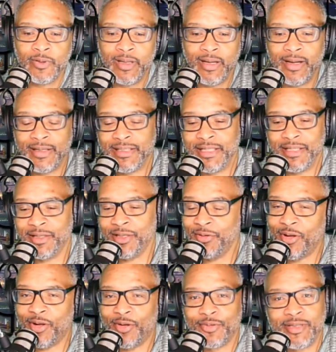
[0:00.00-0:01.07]
You
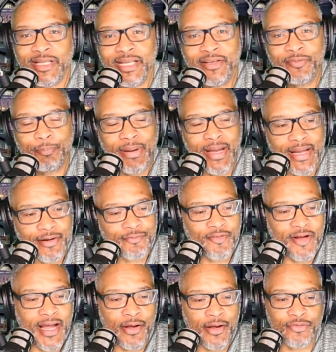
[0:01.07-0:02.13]
know, these
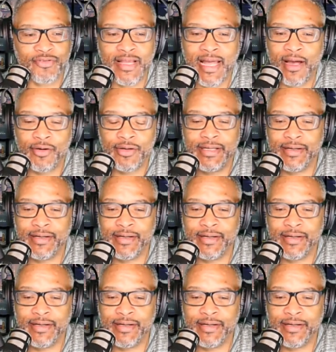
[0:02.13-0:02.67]
pedophiles out here